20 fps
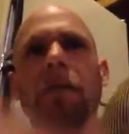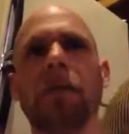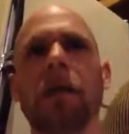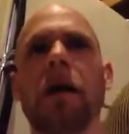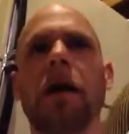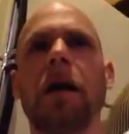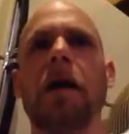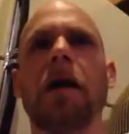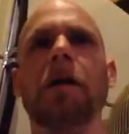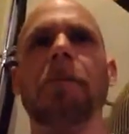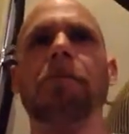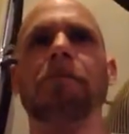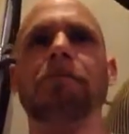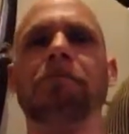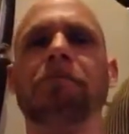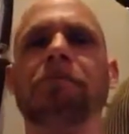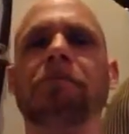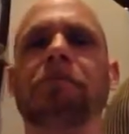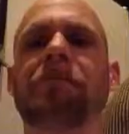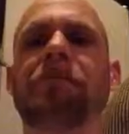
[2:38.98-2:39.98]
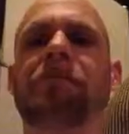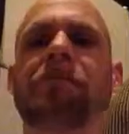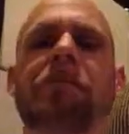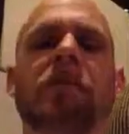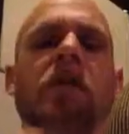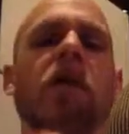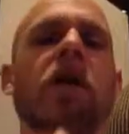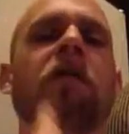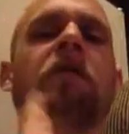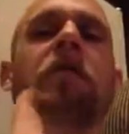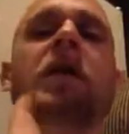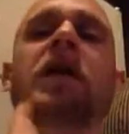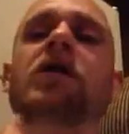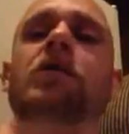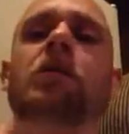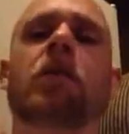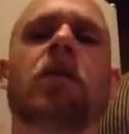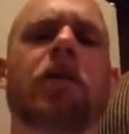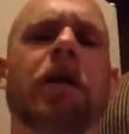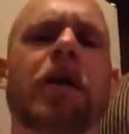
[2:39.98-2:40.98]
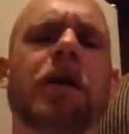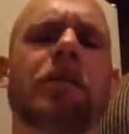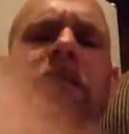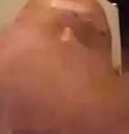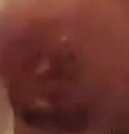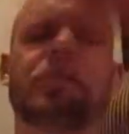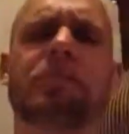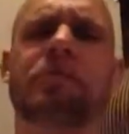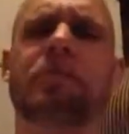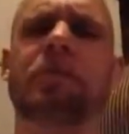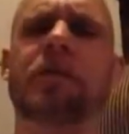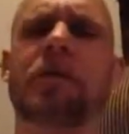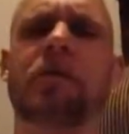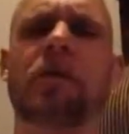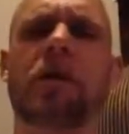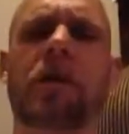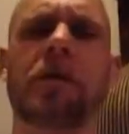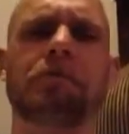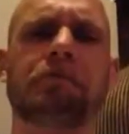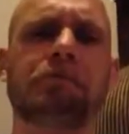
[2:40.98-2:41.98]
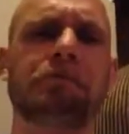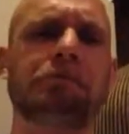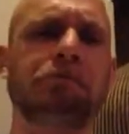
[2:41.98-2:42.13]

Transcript: Love baseball games. They're fun.